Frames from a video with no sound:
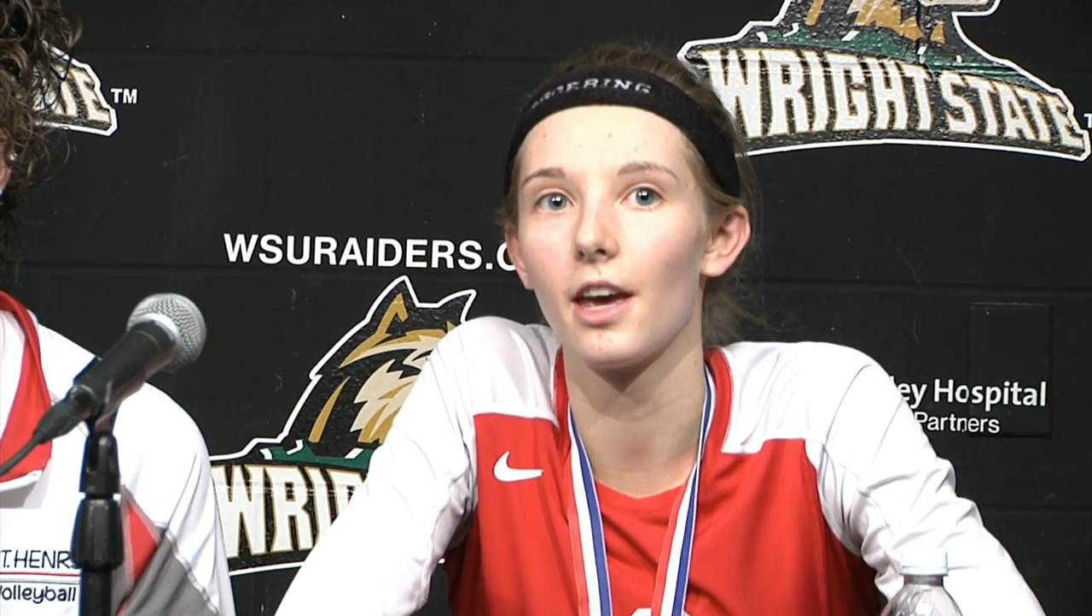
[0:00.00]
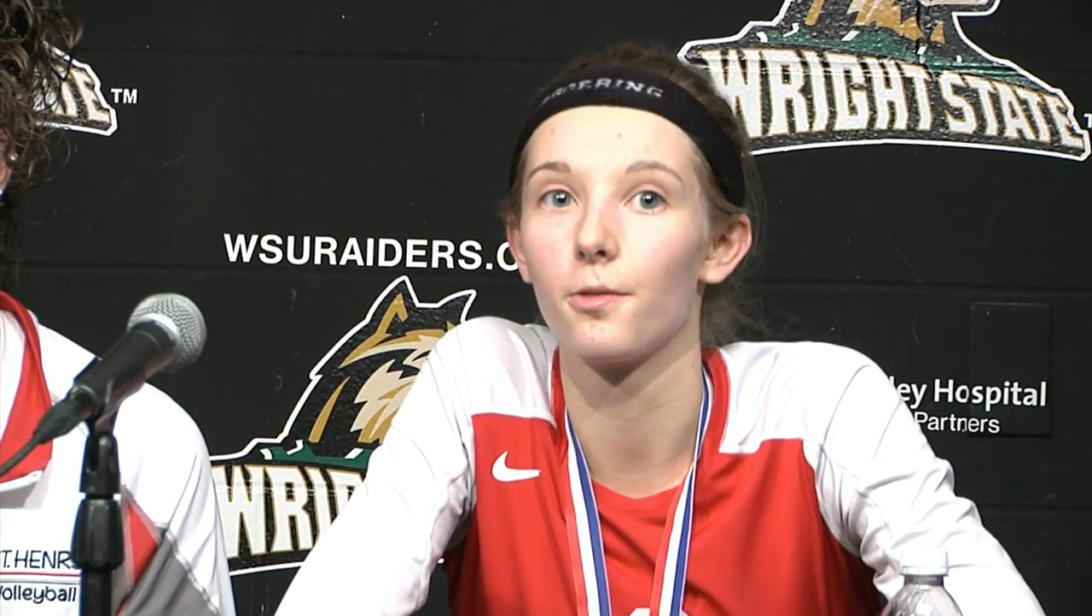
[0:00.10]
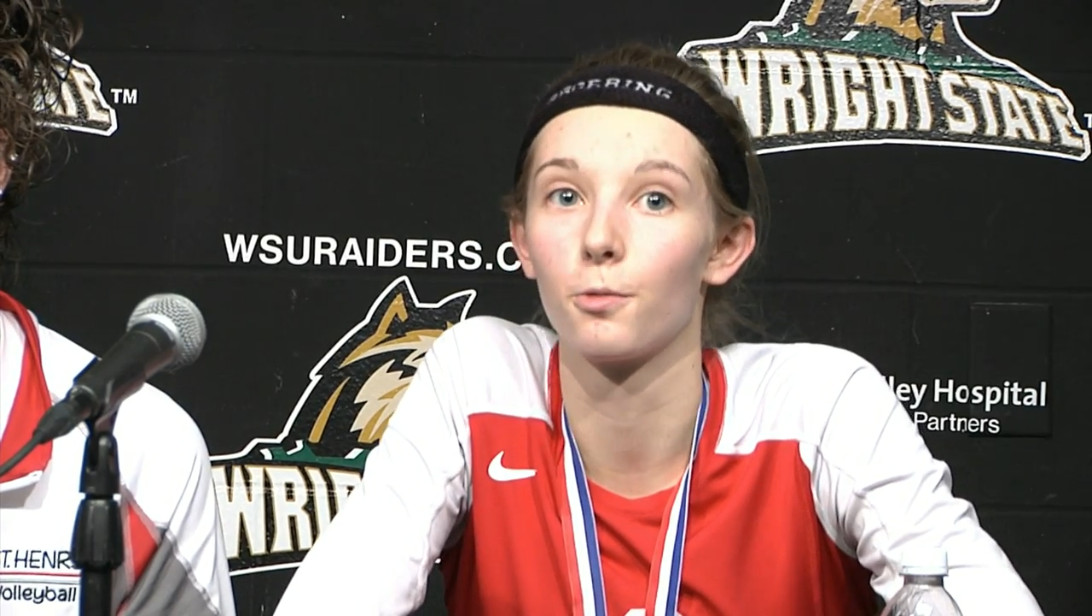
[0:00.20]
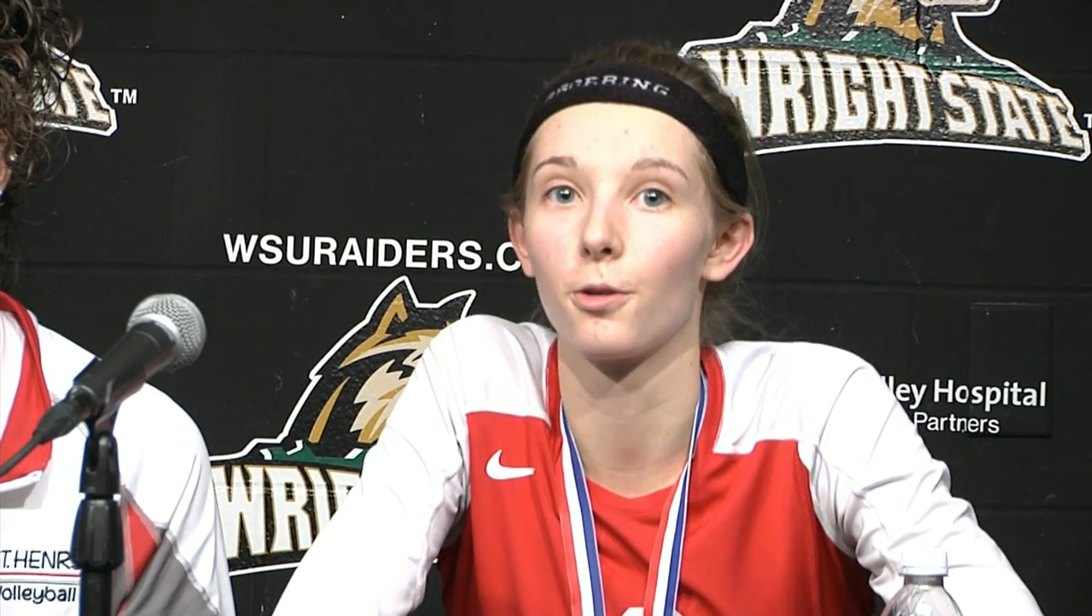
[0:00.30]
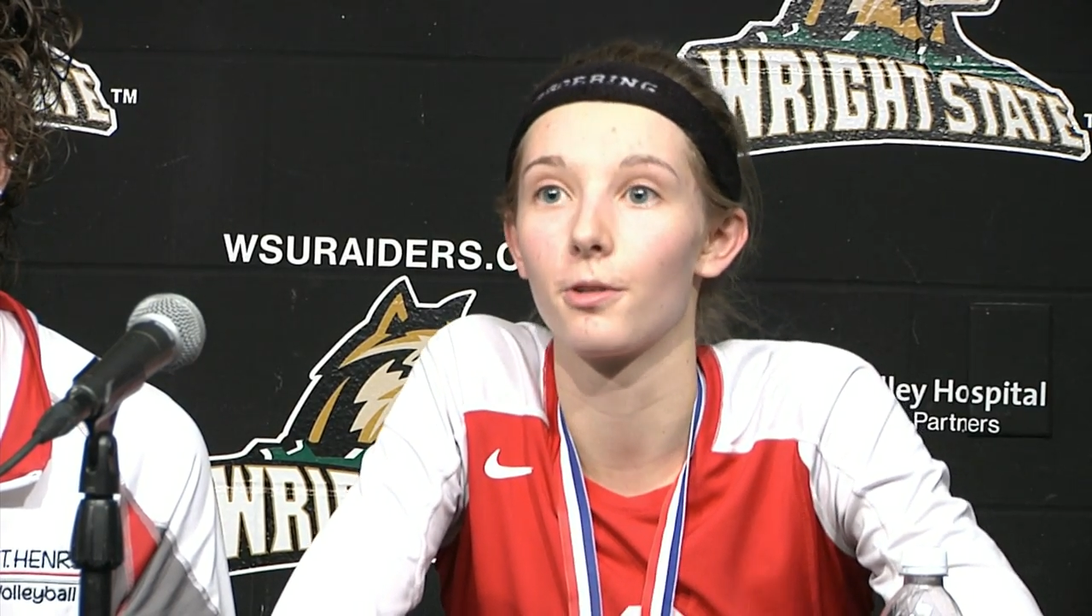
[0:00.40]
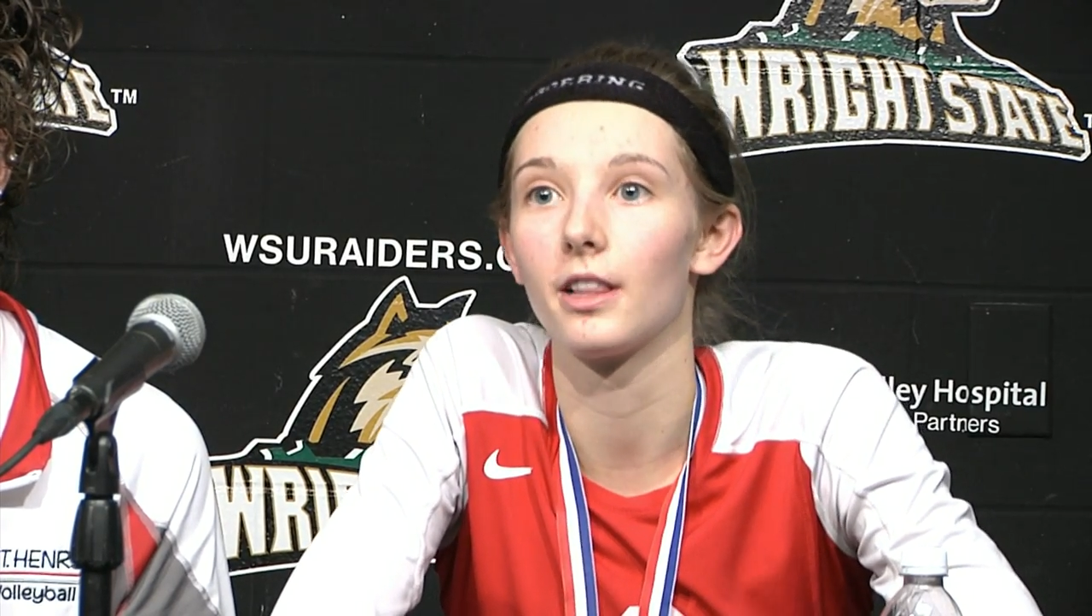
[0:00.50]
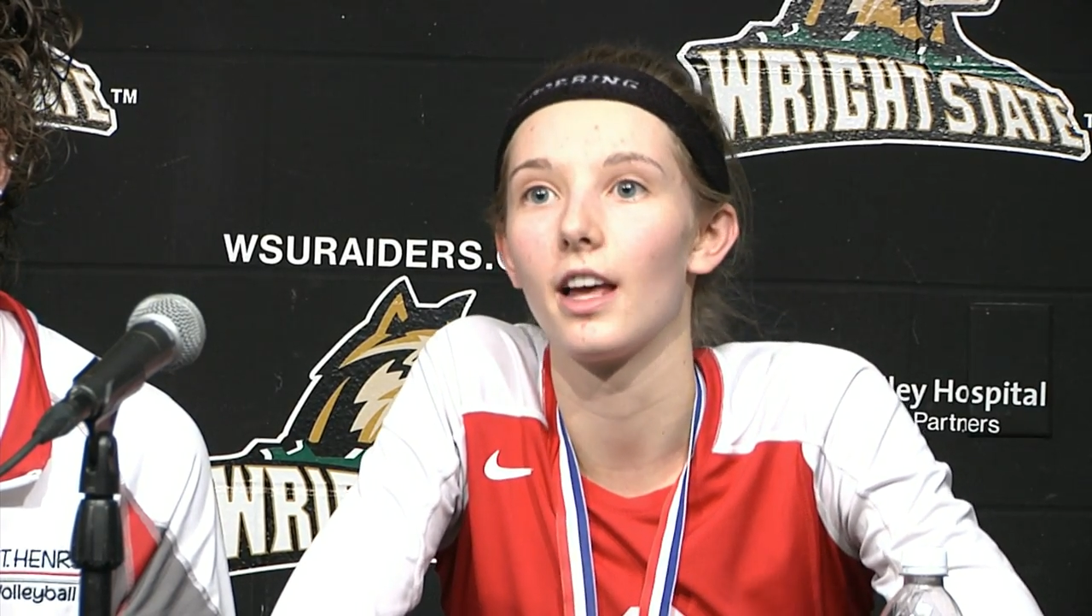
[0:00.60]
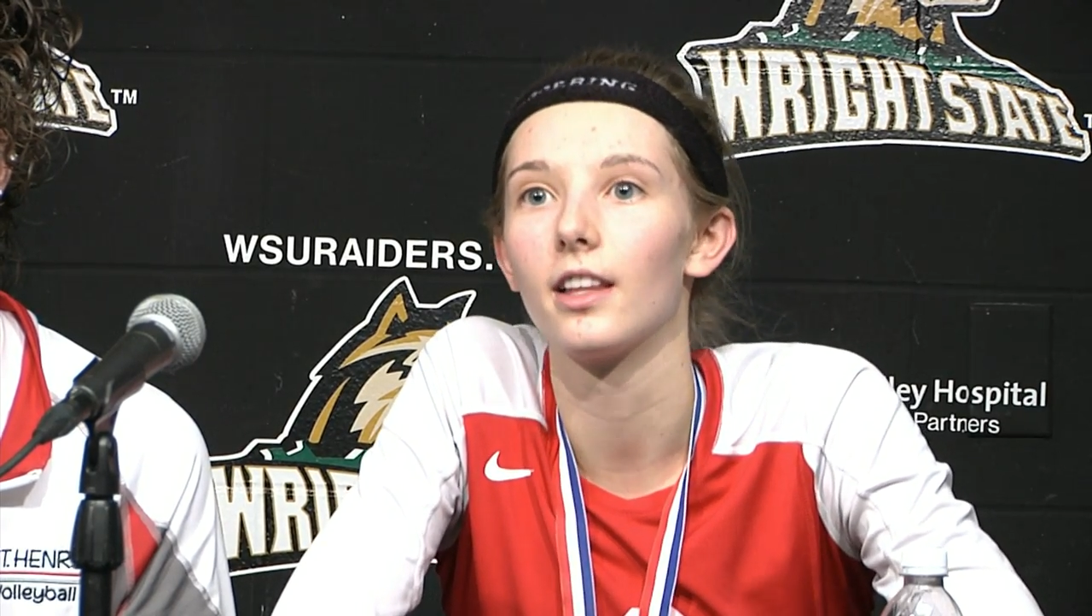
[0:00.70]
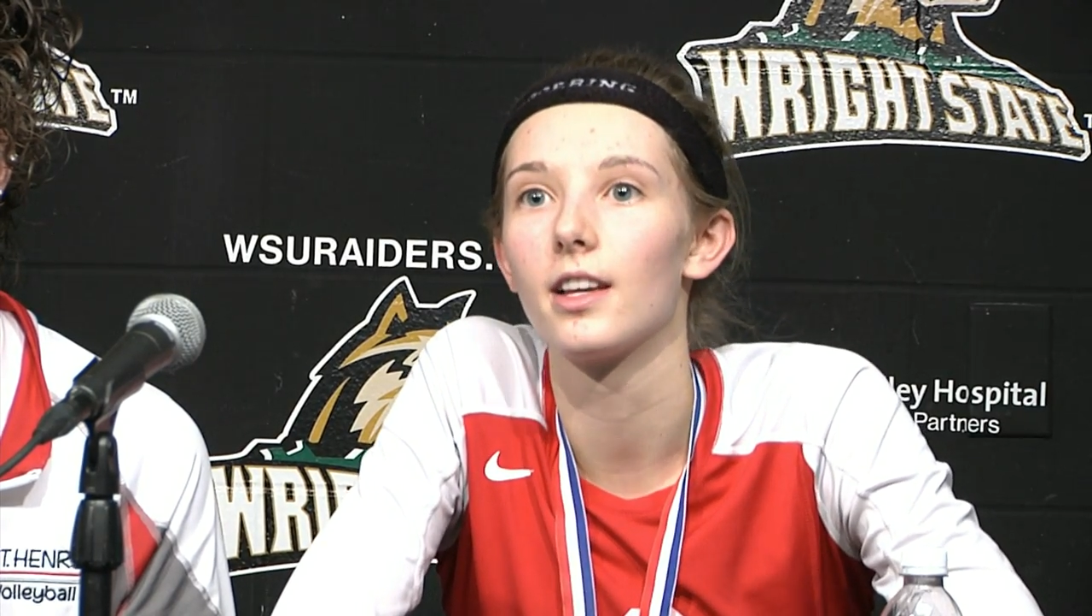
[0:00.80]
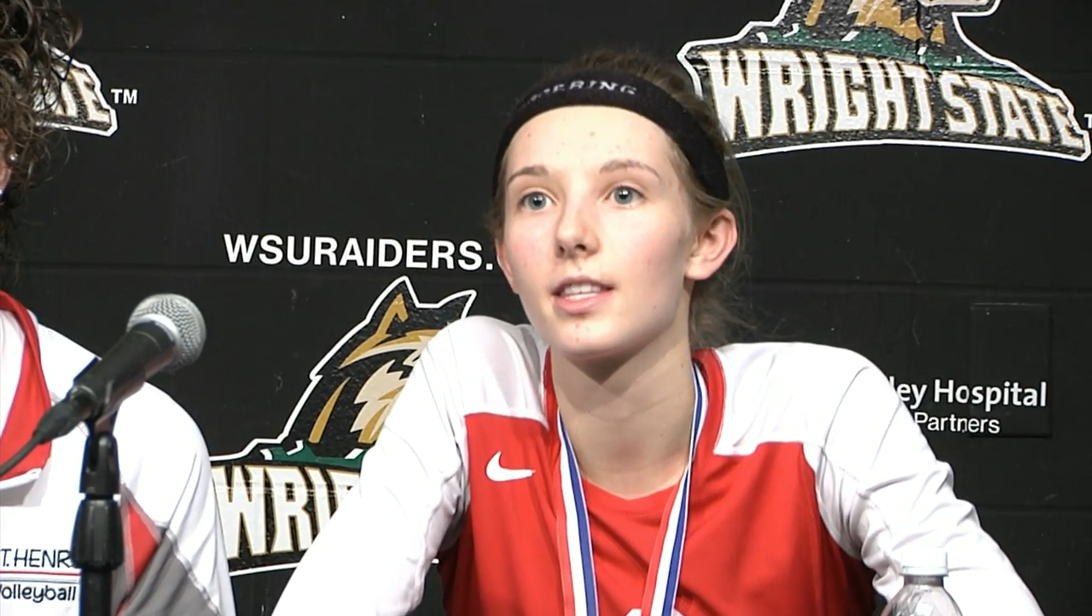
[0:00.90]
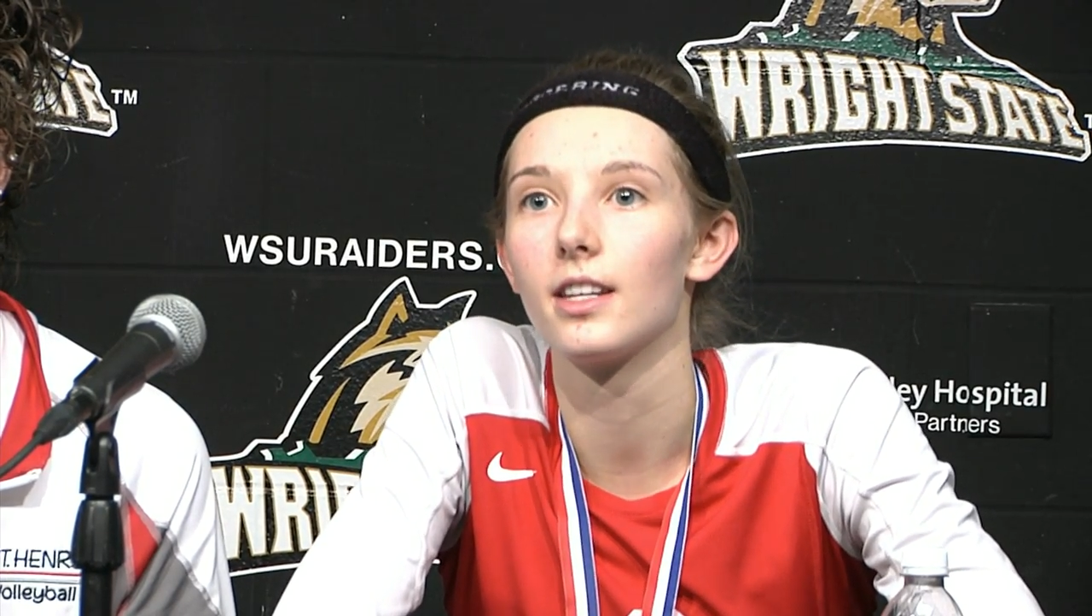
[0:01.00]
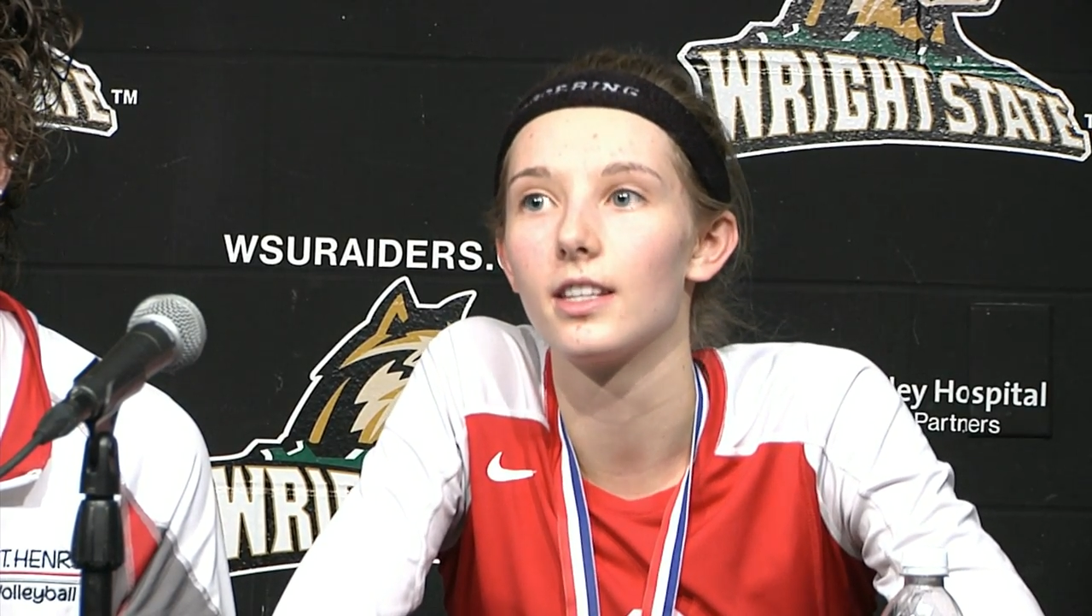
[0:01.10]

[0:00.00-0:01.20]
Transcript: They were relentless